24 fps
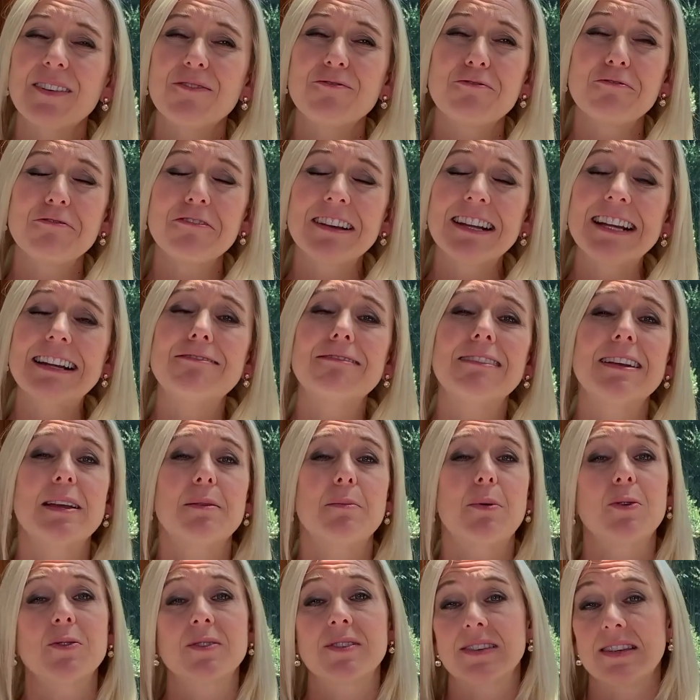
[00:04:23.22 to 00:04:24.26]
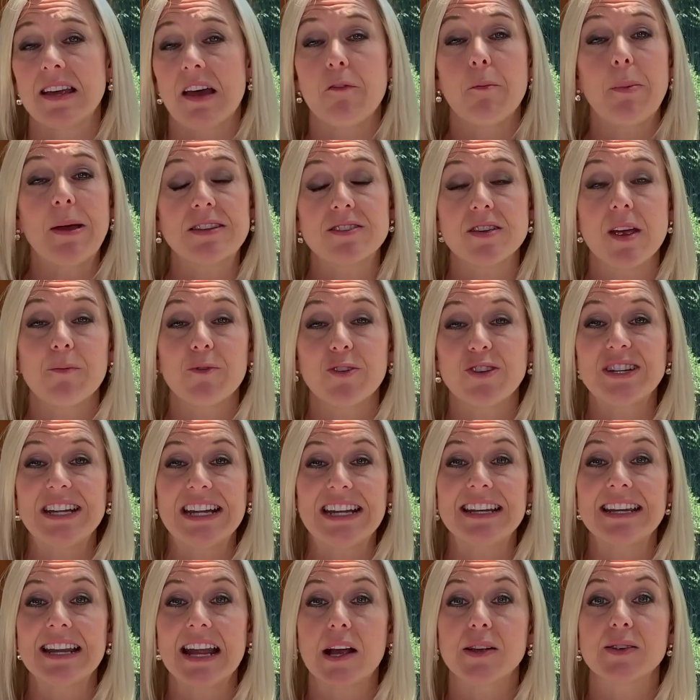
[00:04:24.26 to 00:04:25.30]
really, really important to have a bedtime
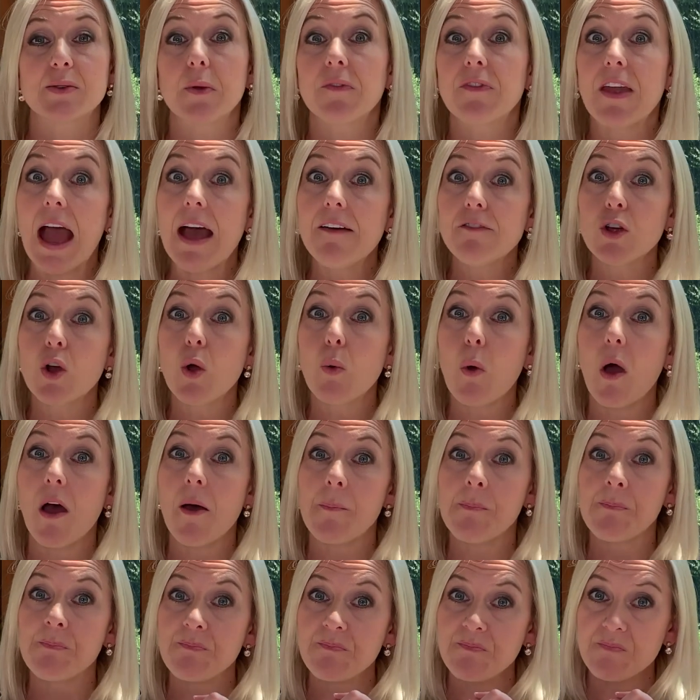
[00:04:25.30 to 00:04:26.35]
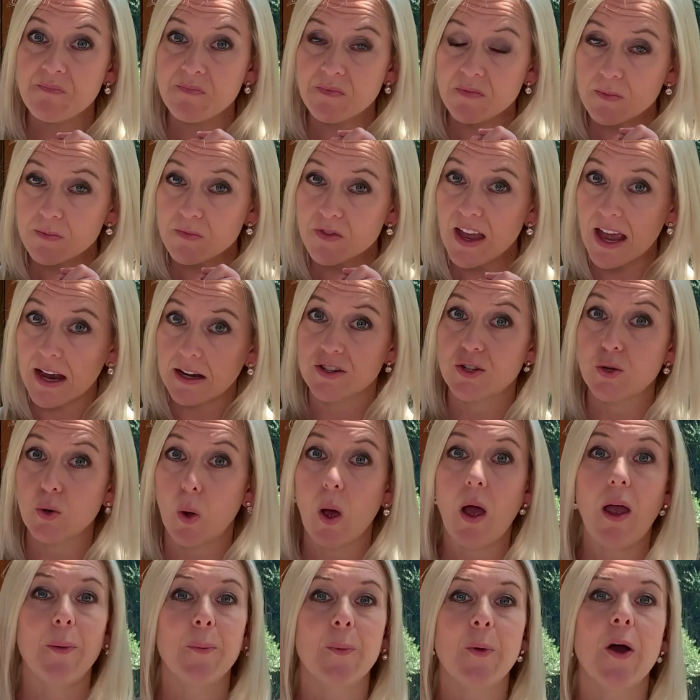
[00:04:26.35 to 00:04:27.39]
routine now. So if you haven't got one, that's
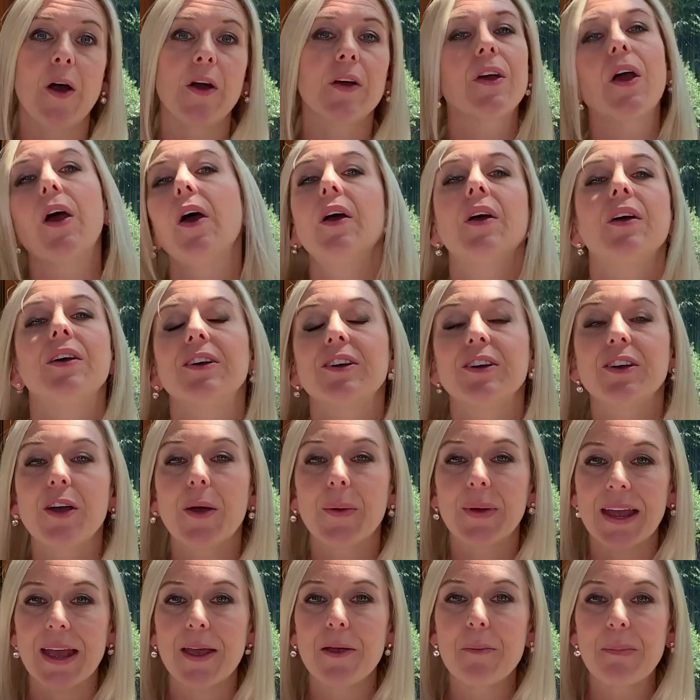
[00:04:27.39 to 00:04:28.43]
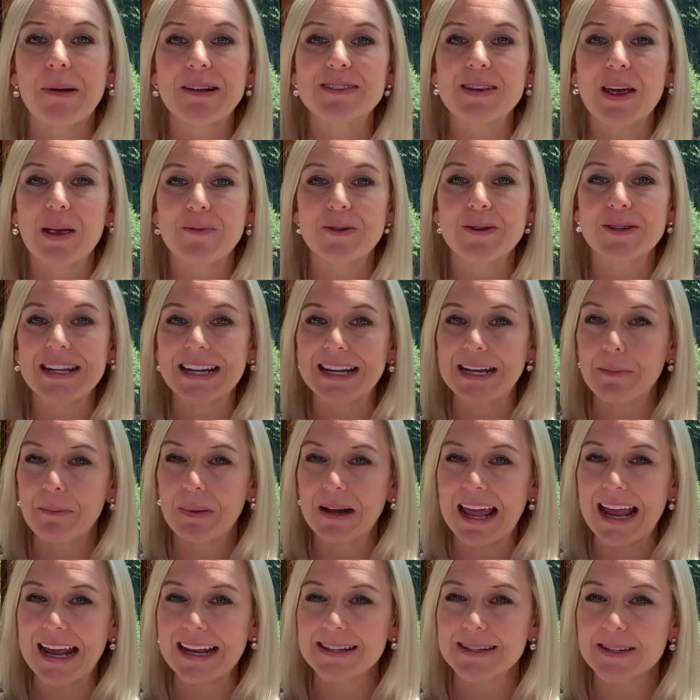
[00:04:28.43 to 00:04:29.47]
your homework. Go and get your bedtime routine in
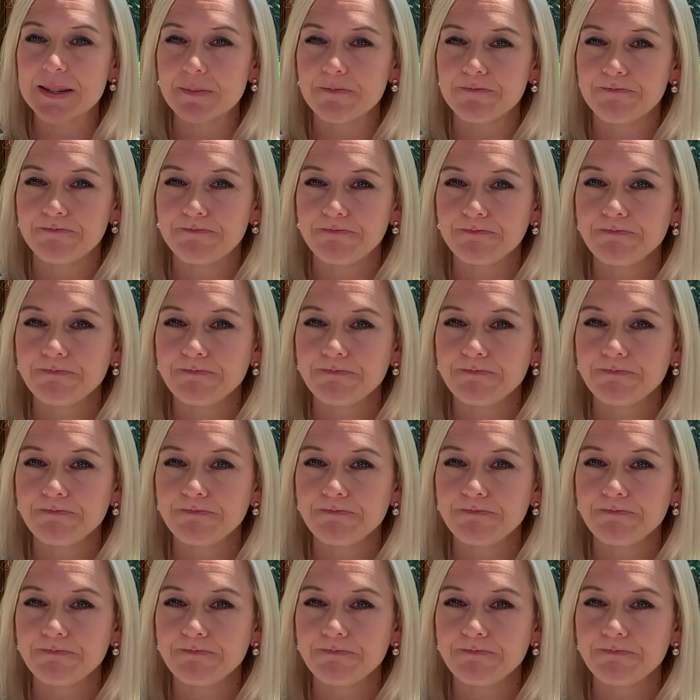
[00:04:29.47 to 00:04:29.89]
place.